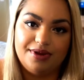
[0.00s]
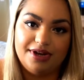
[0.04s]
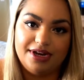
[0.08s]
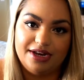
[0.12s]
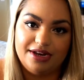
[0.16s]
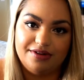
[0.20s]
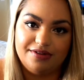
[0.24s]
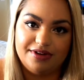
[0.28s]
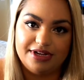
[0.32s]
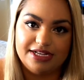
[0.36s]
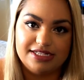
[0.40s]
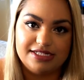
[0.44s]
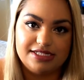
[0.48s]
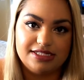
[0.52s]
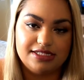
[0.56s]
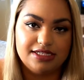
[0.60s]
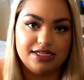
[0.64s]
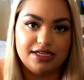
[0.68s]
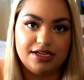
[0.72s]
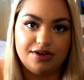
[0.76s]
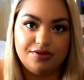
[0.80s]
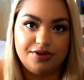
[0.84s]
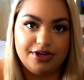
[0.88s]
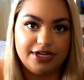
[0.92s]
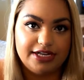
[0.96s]
anyways,
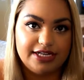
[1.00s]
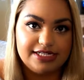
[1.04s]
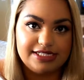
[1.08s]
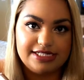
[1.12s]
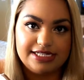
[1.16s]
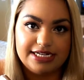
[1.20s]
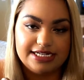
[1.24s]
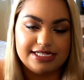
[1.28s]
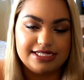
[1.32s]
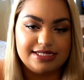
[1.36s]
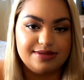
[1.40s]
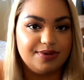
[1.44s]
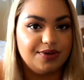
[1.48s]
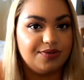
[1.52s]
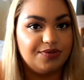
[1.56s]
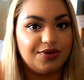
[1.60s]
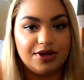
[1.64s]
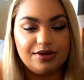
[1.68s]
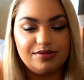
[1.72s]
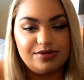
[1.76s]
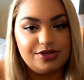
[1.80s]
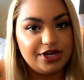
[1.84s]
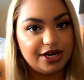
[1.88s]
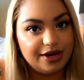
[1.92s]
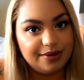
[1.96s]
Enrique's texting me
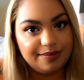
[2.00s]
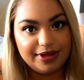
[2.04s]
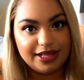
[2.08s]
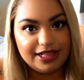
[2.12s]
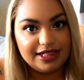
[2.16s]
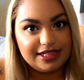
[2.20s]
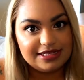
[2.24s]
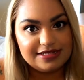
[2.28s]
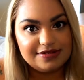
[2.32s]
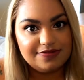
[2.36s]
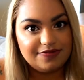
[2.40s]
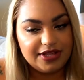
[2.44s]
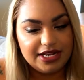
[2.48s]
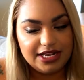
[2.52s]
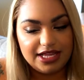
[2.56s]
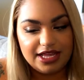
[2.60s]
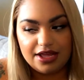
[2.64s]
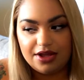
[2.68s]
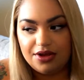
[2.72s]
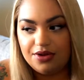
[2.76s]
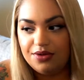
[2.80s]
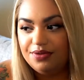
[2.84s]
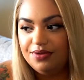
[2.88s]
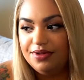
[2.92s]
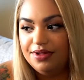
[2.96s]
while I'm trying to make this
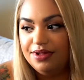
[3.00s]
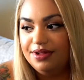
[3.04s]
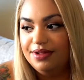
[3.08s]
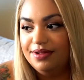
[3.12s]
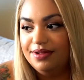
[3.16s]
video.